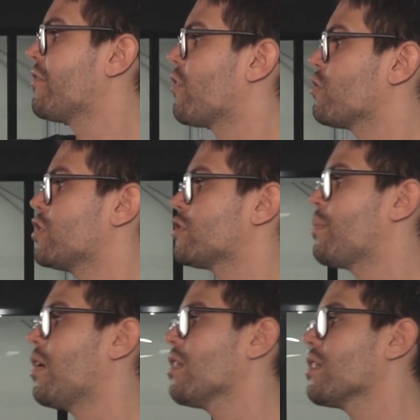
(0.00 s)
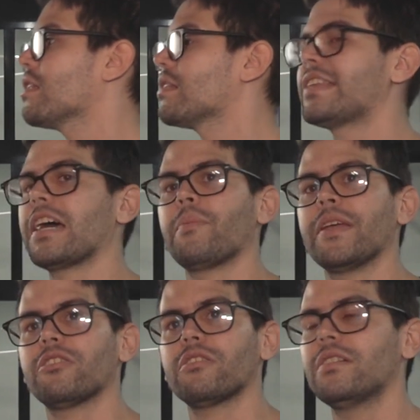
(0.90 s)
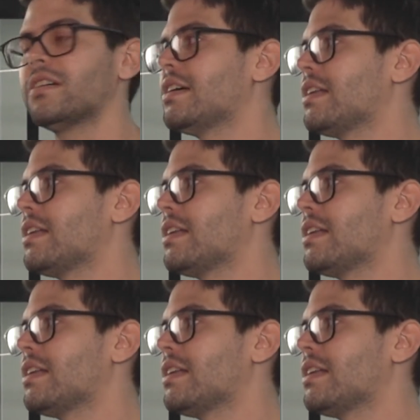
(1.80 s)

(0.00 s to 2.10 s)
for the small diameter,